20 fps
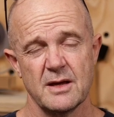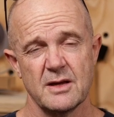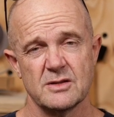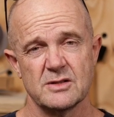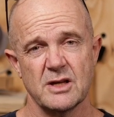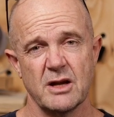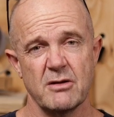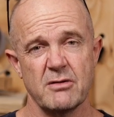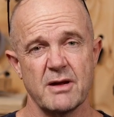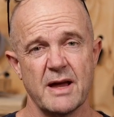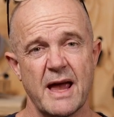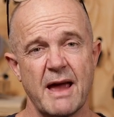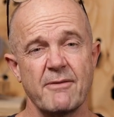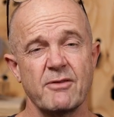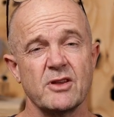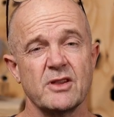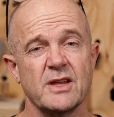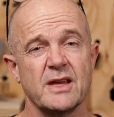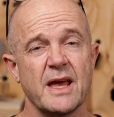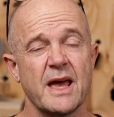So
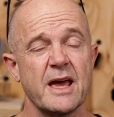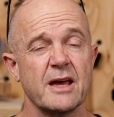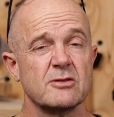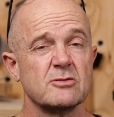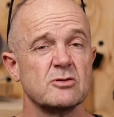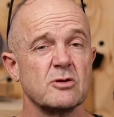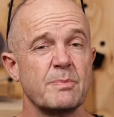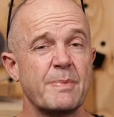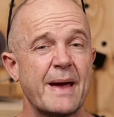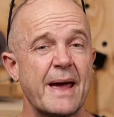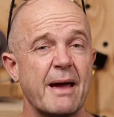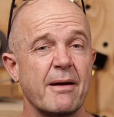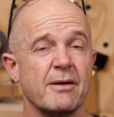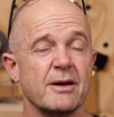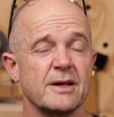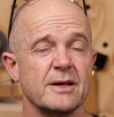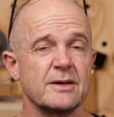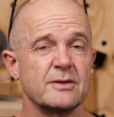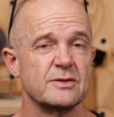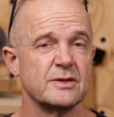having the extra
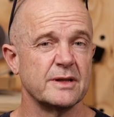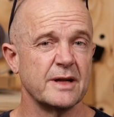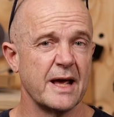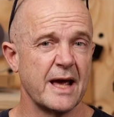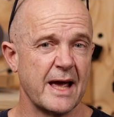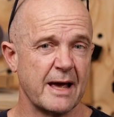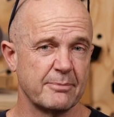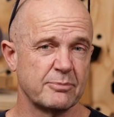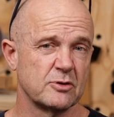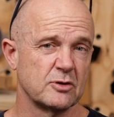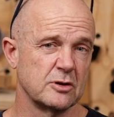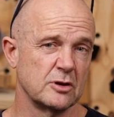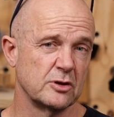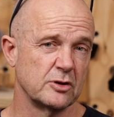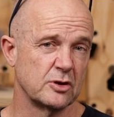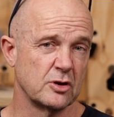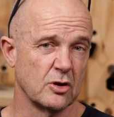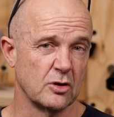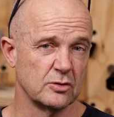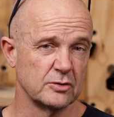power is an
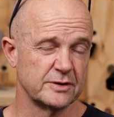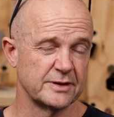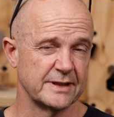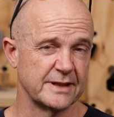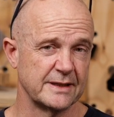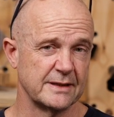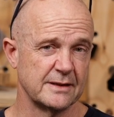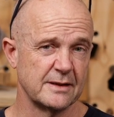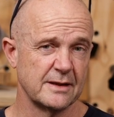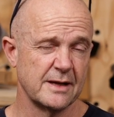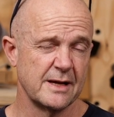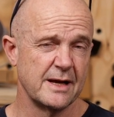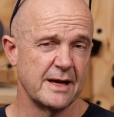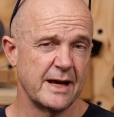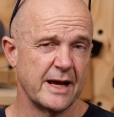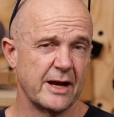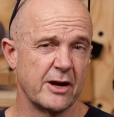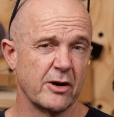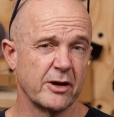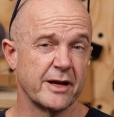absolute godsend,
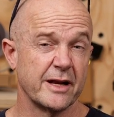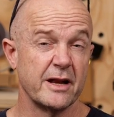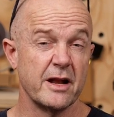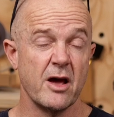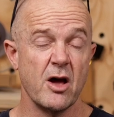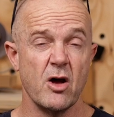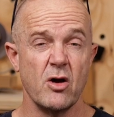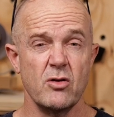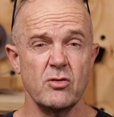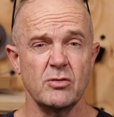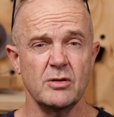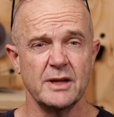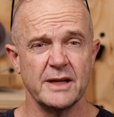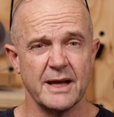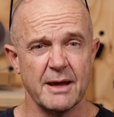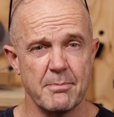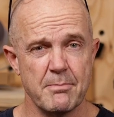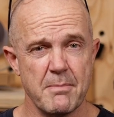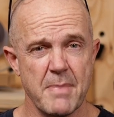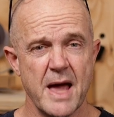and I can
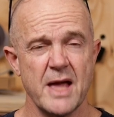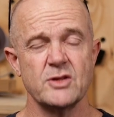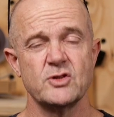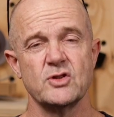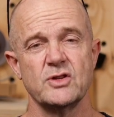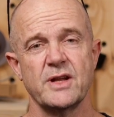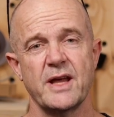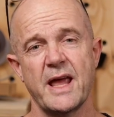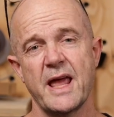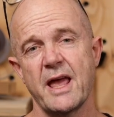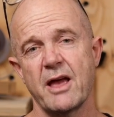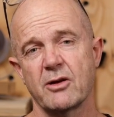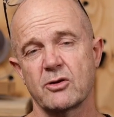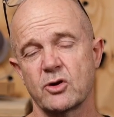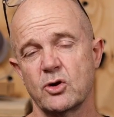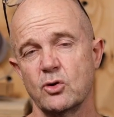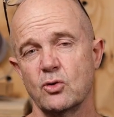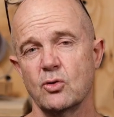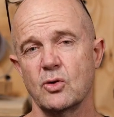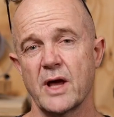only imagine how
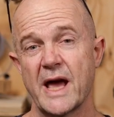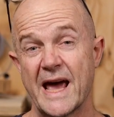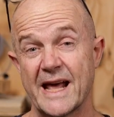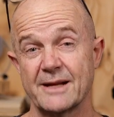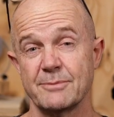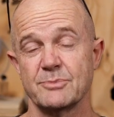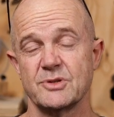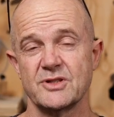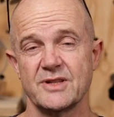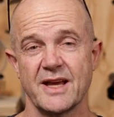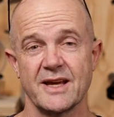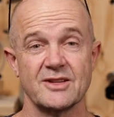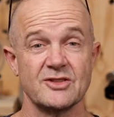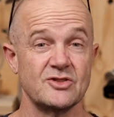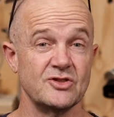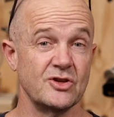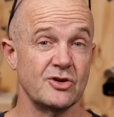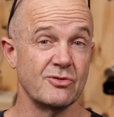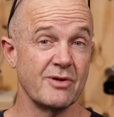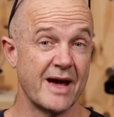cool
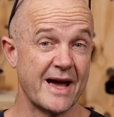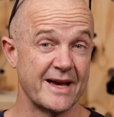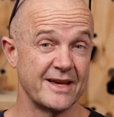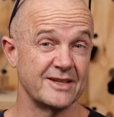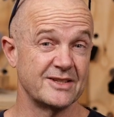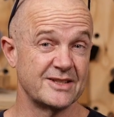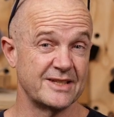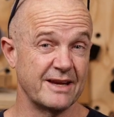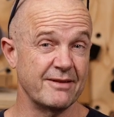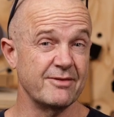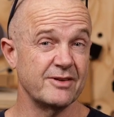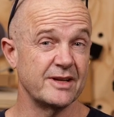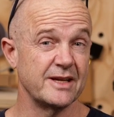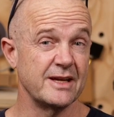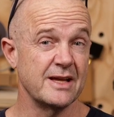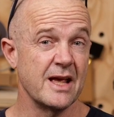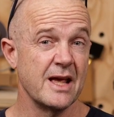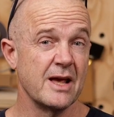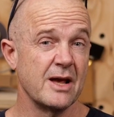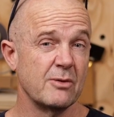AtomStack's new
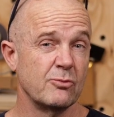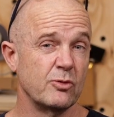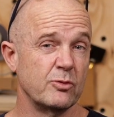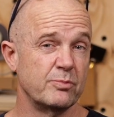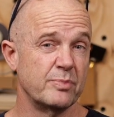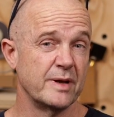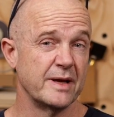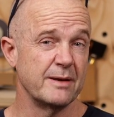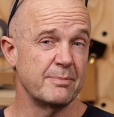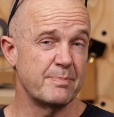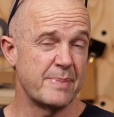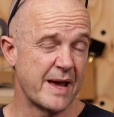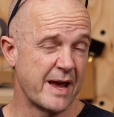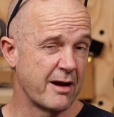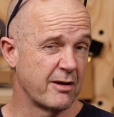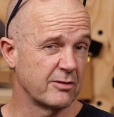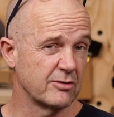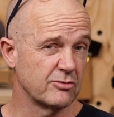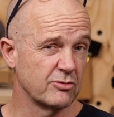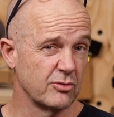A70 would be
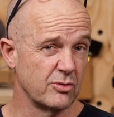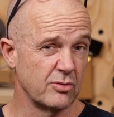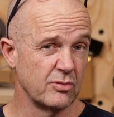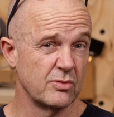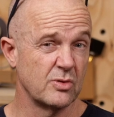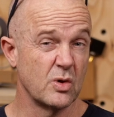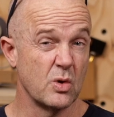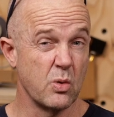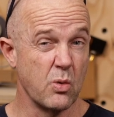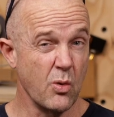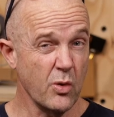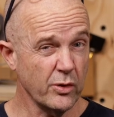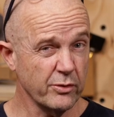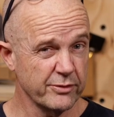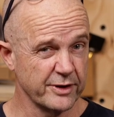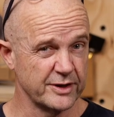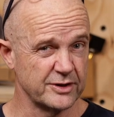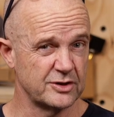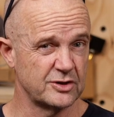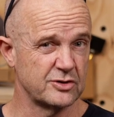powering through
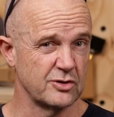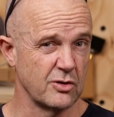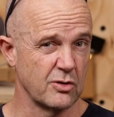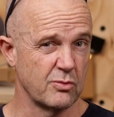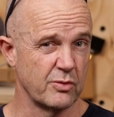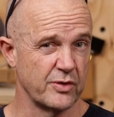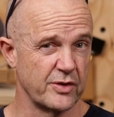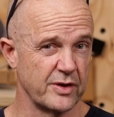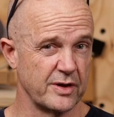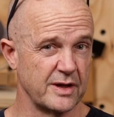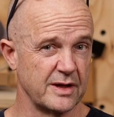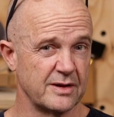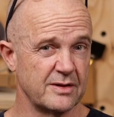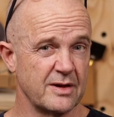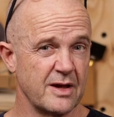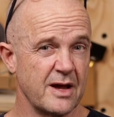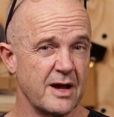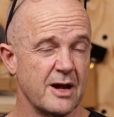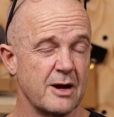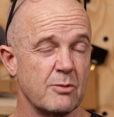1/4 inch stock with
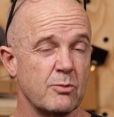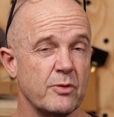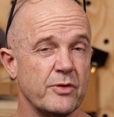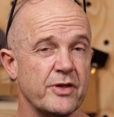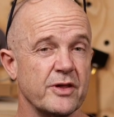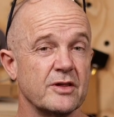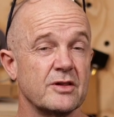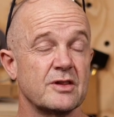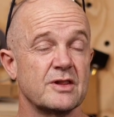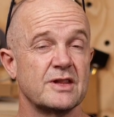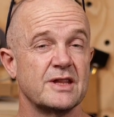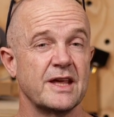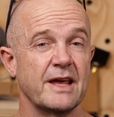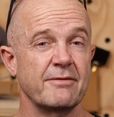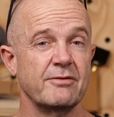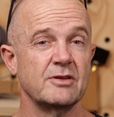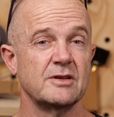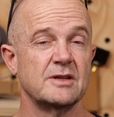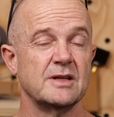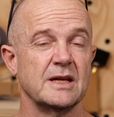ease with its
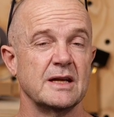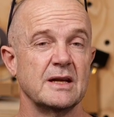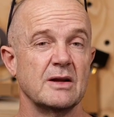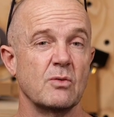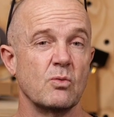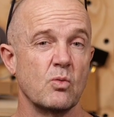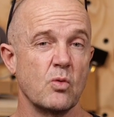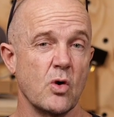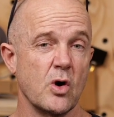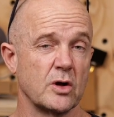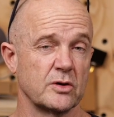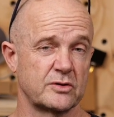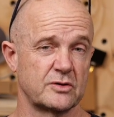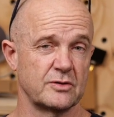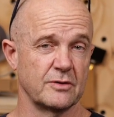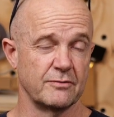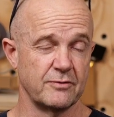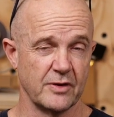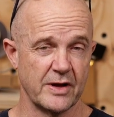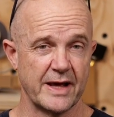70
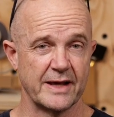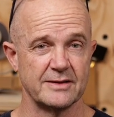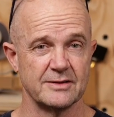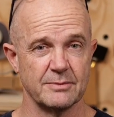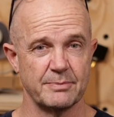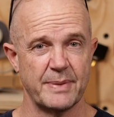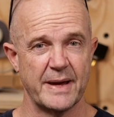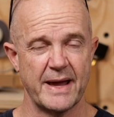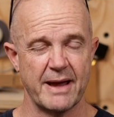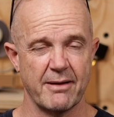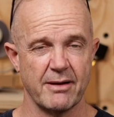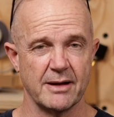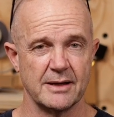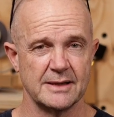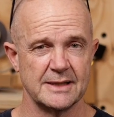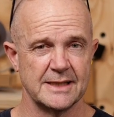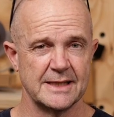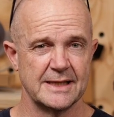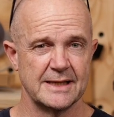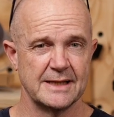watts of laser power.
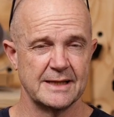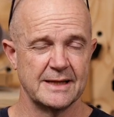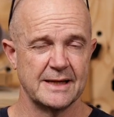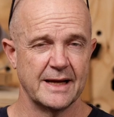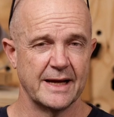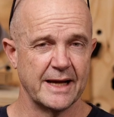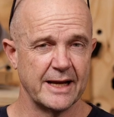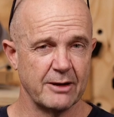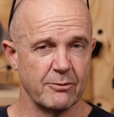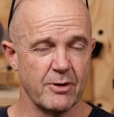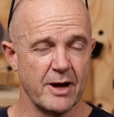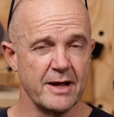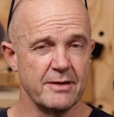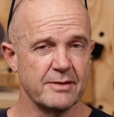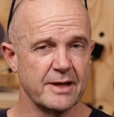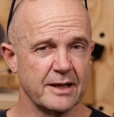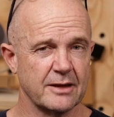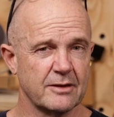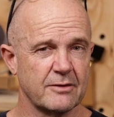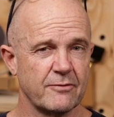Anyway,
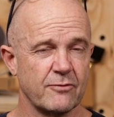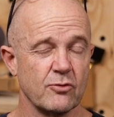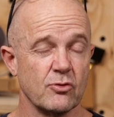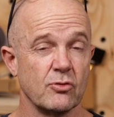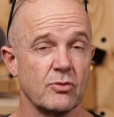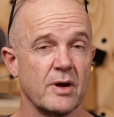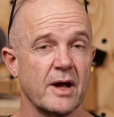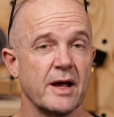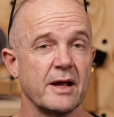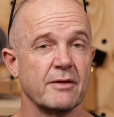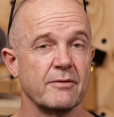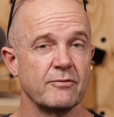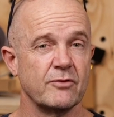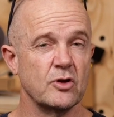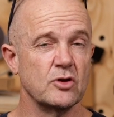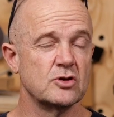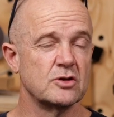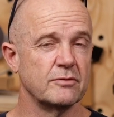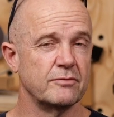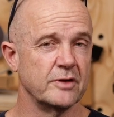that's for a
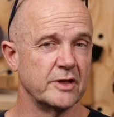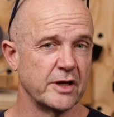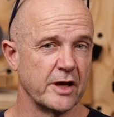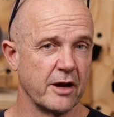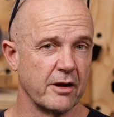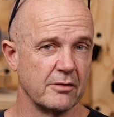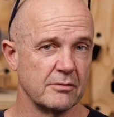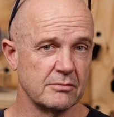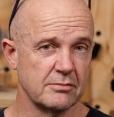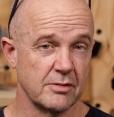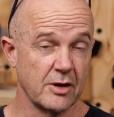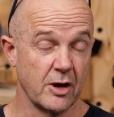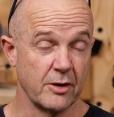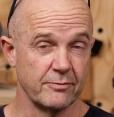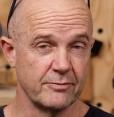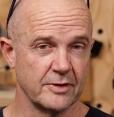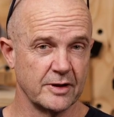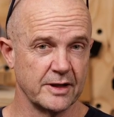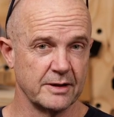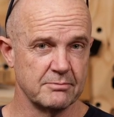future video,
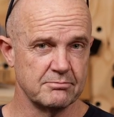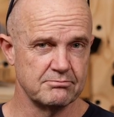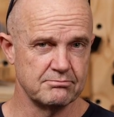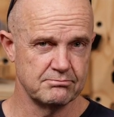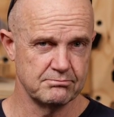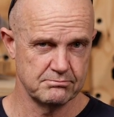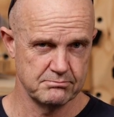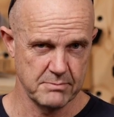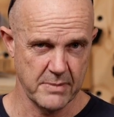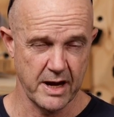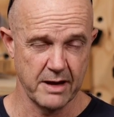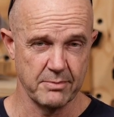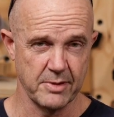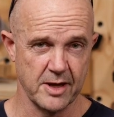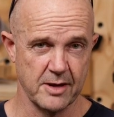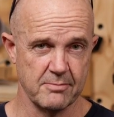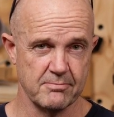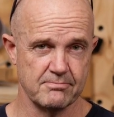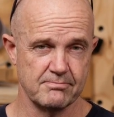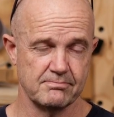hopefully,
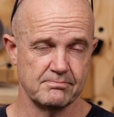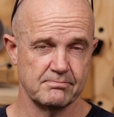maybe.